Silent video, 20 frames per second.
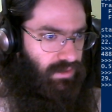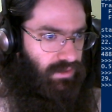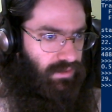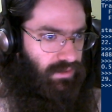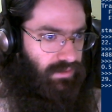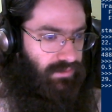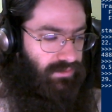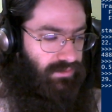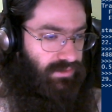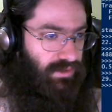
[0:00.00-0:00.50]

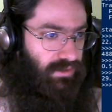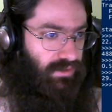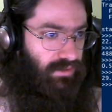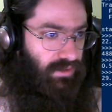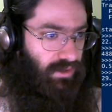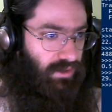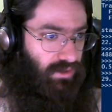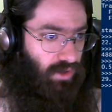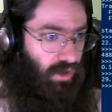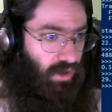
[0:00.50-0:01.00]
There's
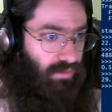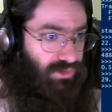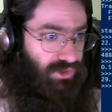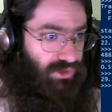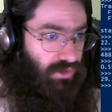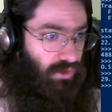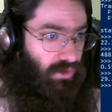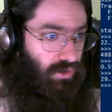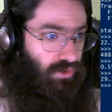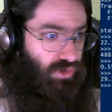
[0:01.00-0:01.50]
an
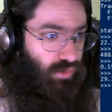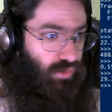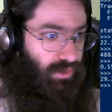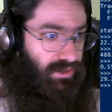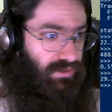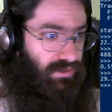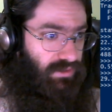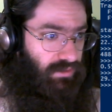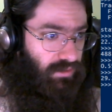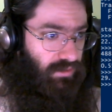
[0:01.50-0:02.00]
optional
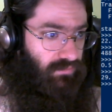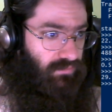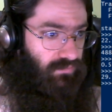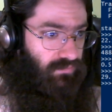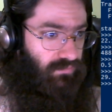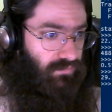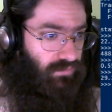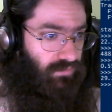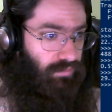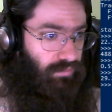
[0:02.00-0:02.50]
argument
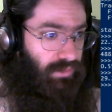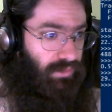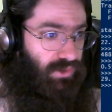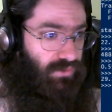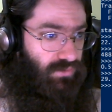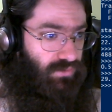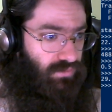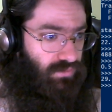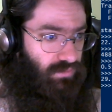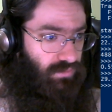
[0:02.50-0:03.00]
of
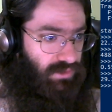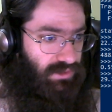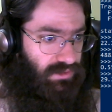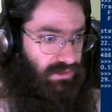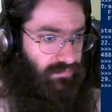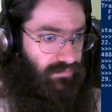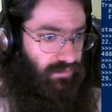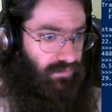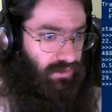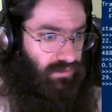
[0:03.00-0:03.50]
mu, which
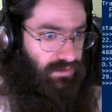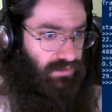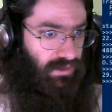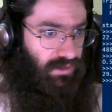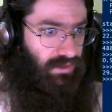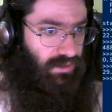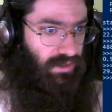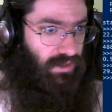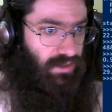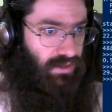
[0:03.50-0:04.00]
defaults
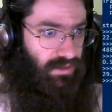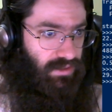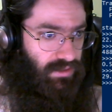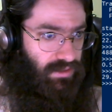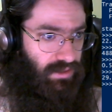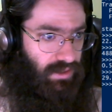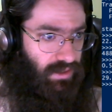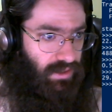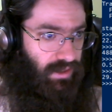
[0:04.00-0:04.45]
to none,